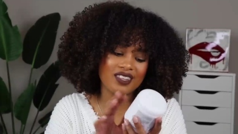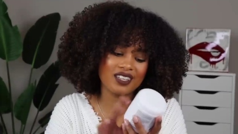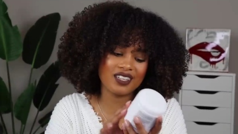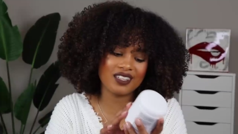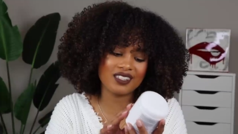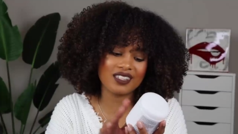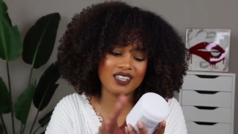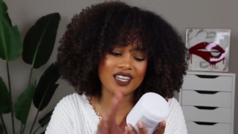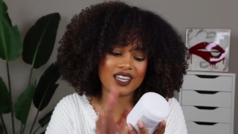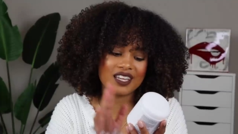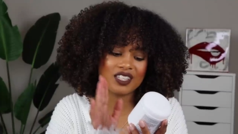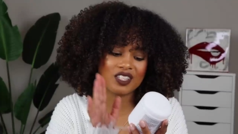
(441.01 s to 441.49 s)

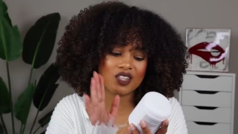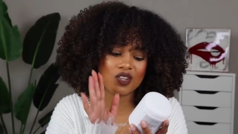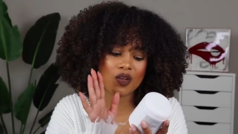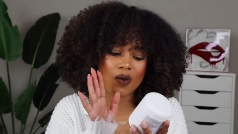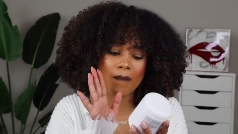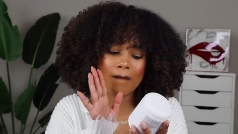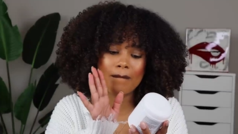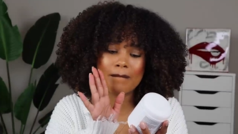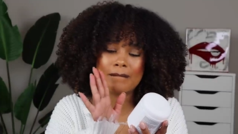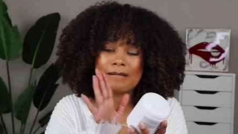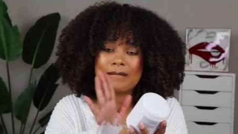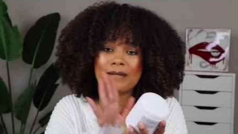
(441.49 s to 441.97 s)
This is
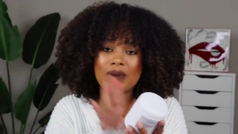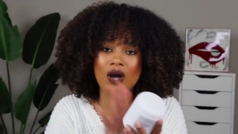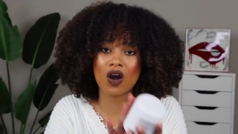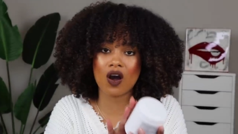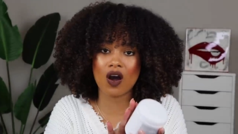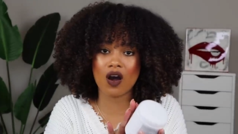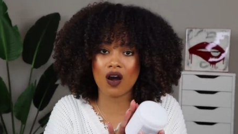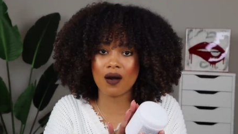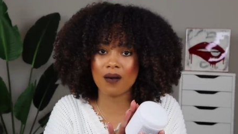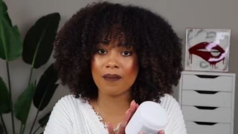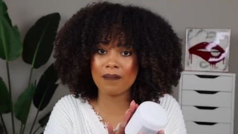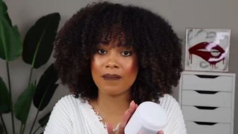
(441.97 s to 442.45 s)

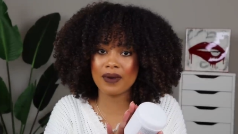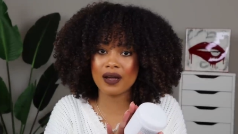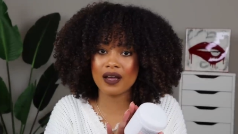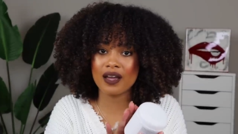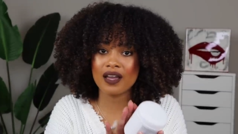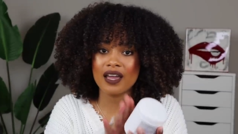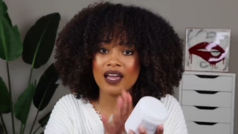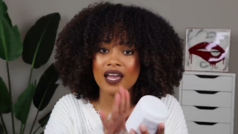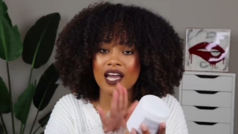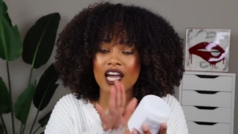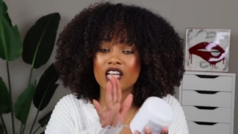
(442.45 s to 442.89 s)
bomb,